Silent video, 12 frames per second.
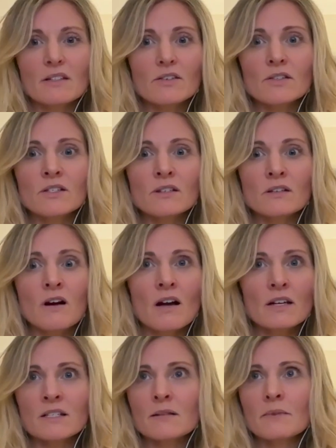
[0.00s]
are still
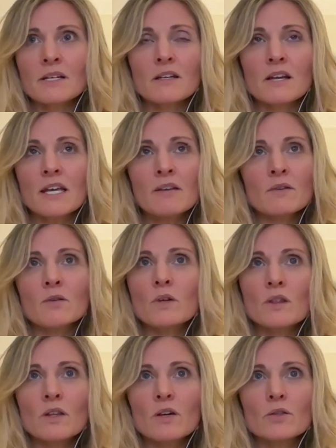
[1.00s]
awesome. And even
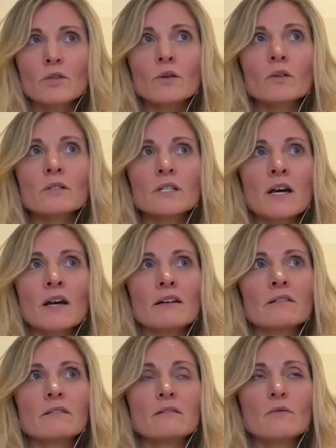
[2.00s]
in the adult
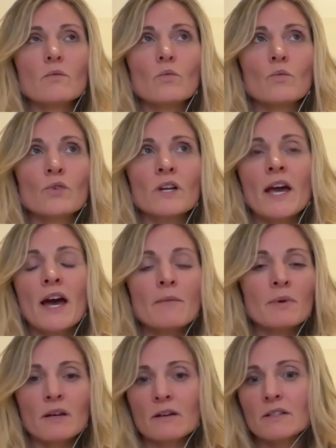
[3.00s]
side,
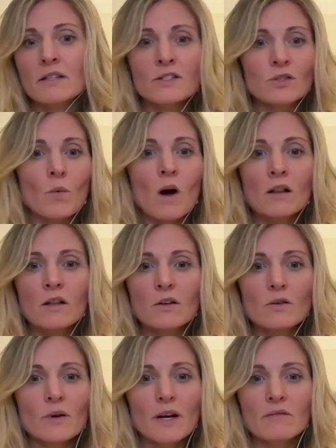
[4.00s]
rehabbing the
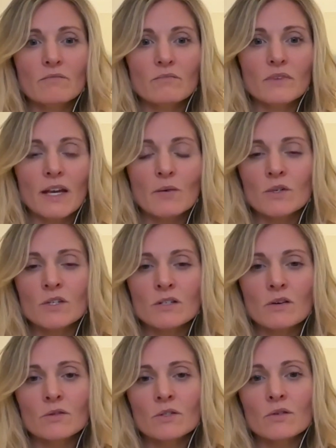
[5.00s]
swallow and language is
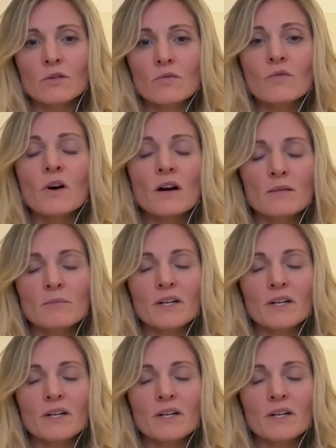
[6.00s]
also fun.